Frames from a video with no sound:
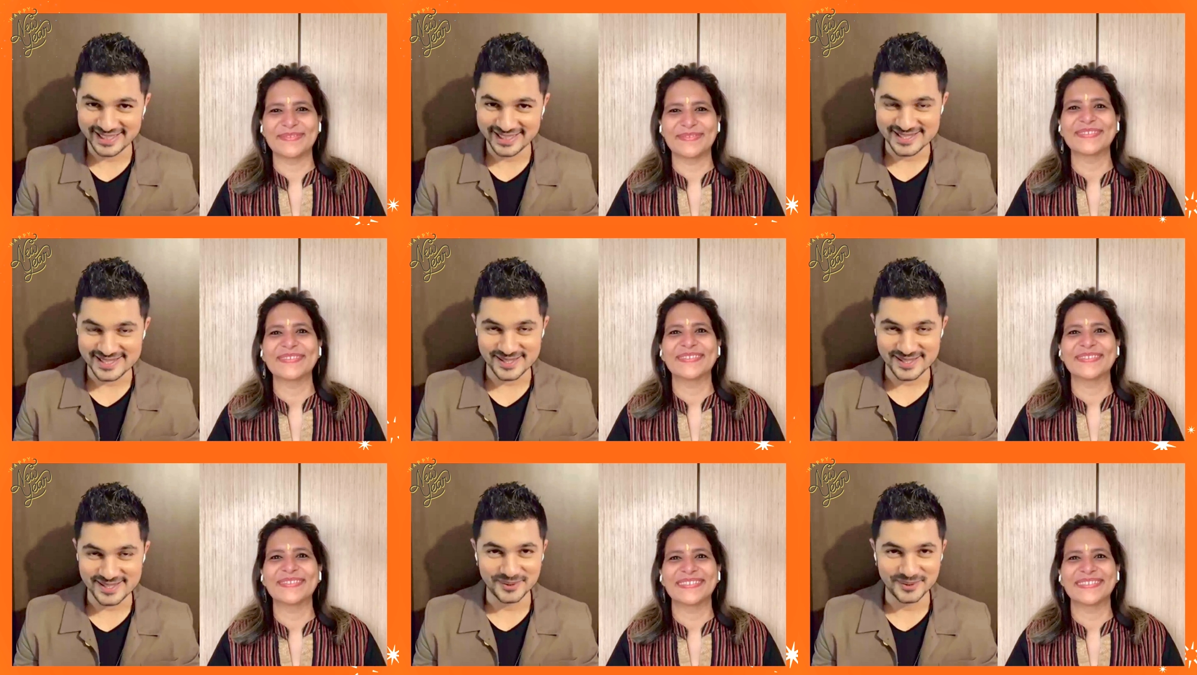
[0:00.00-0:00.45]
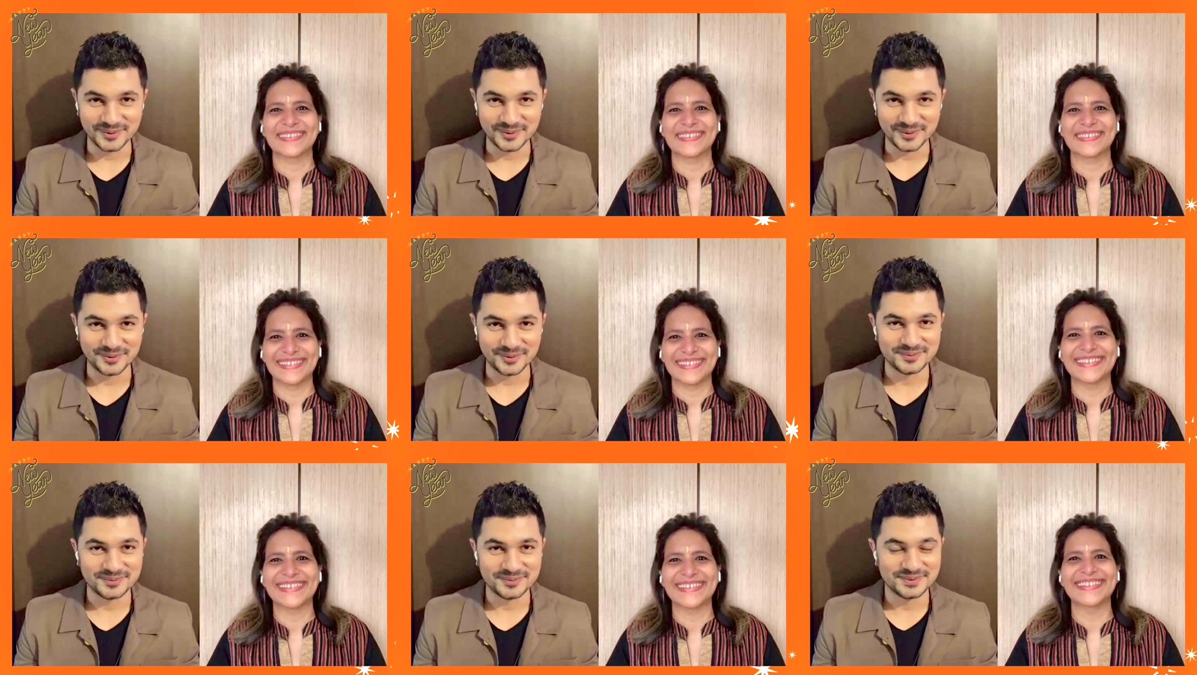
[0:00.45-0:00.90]

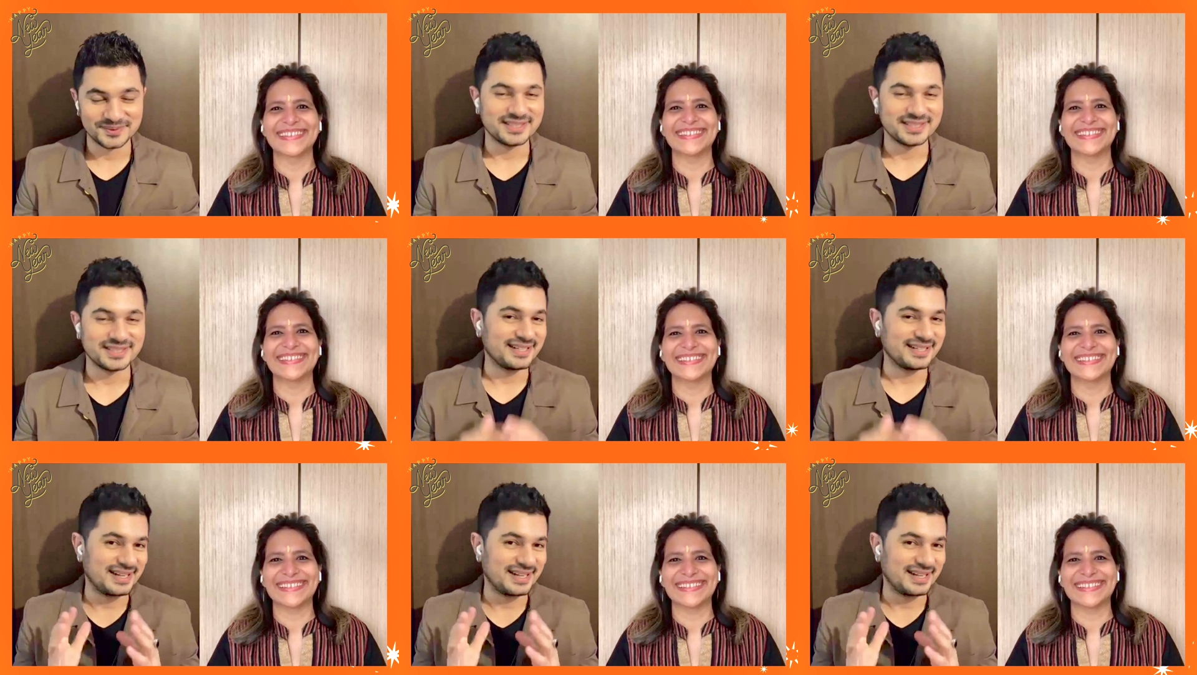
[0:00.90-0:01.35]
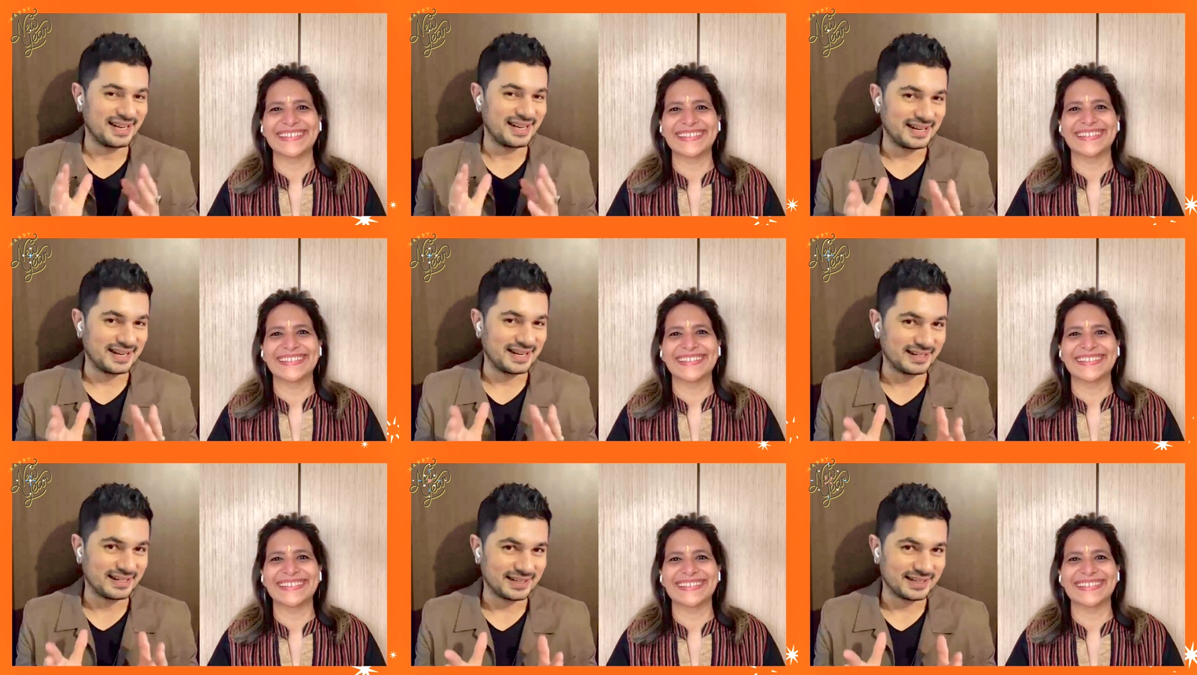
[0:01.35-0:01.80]
Speaker 1: So
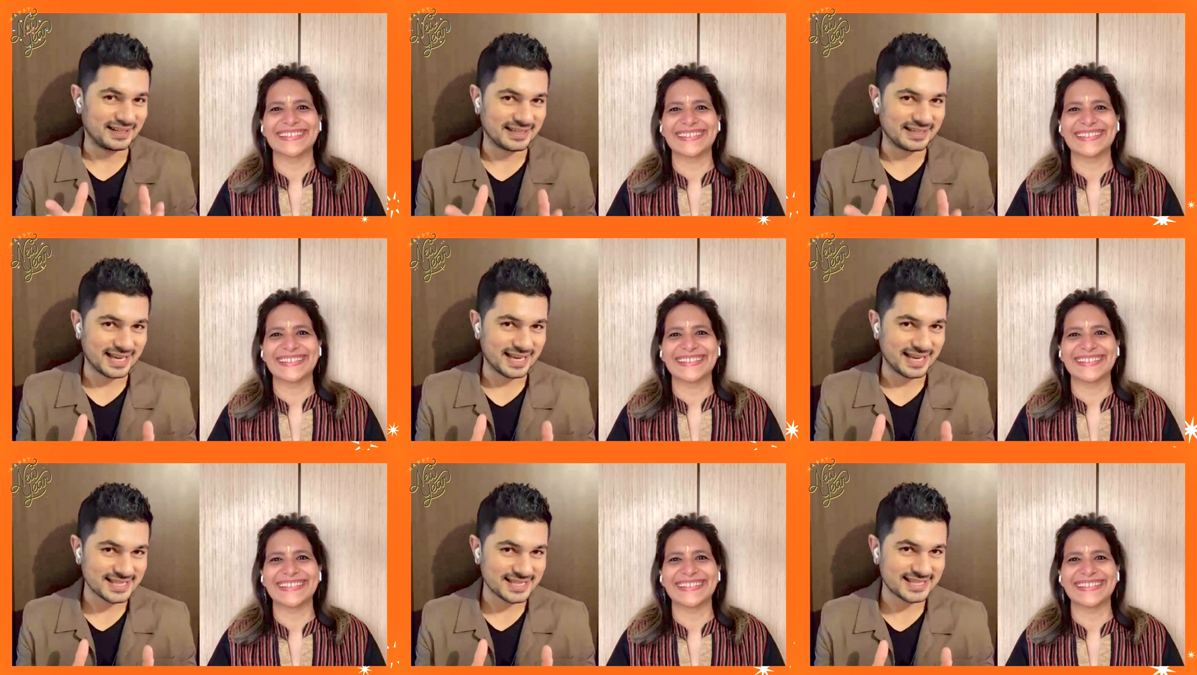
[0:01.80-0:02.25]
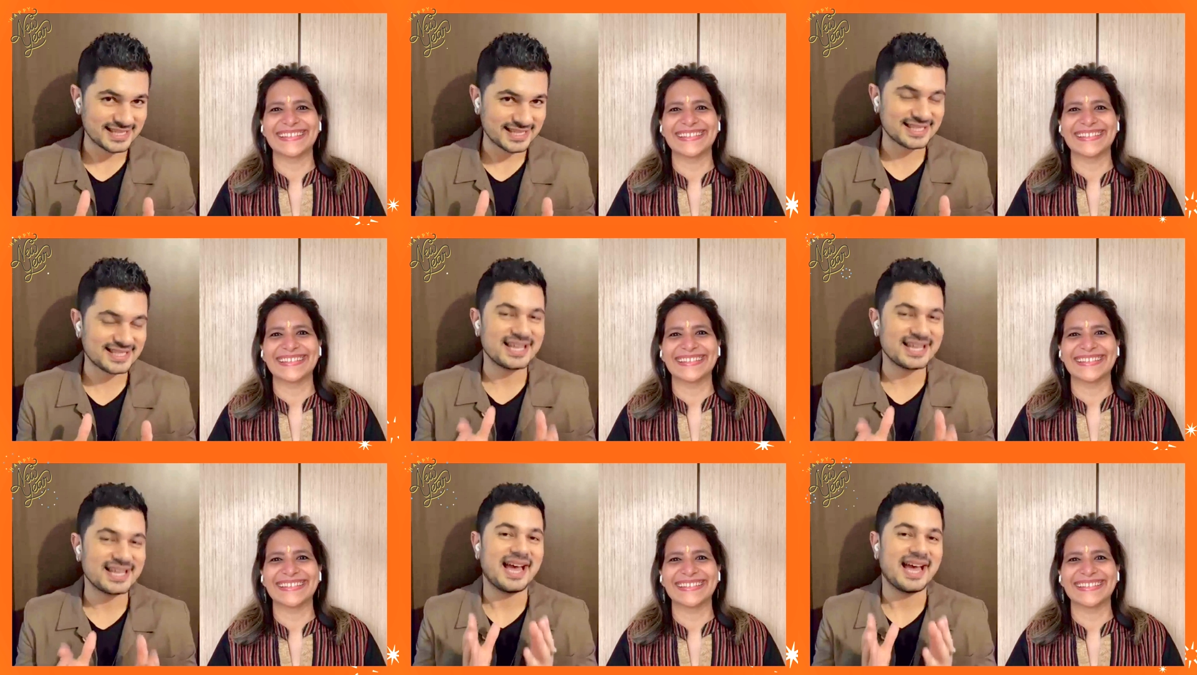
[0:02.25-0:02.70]

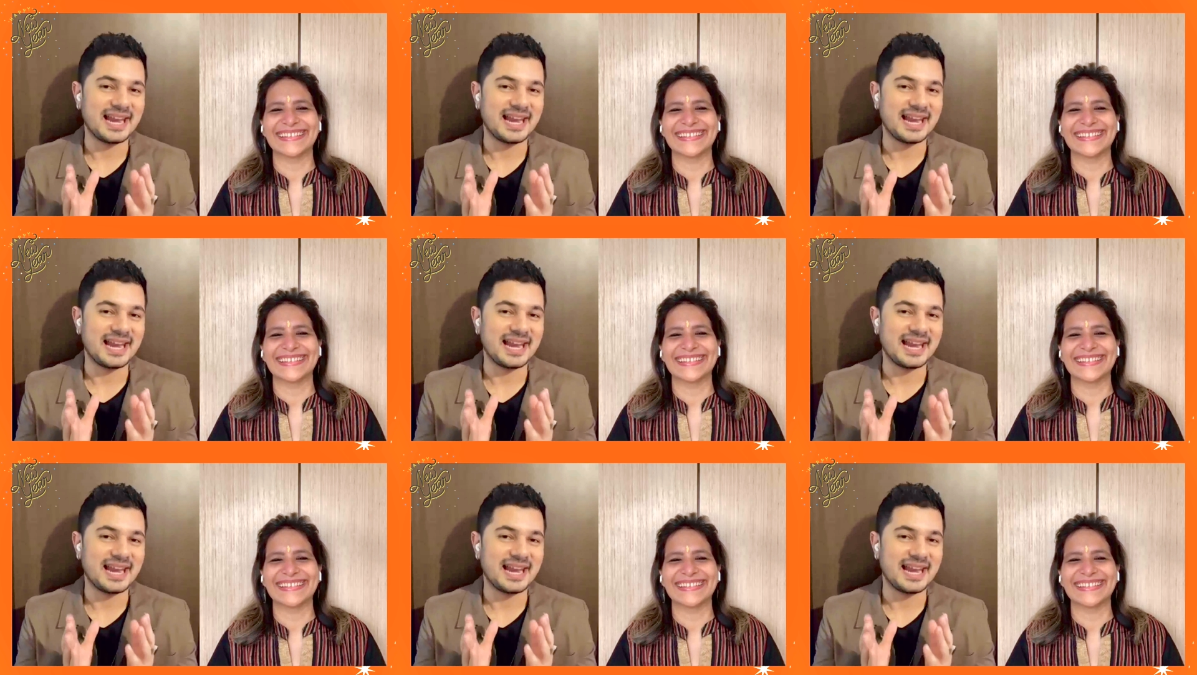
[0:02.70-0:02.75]
guess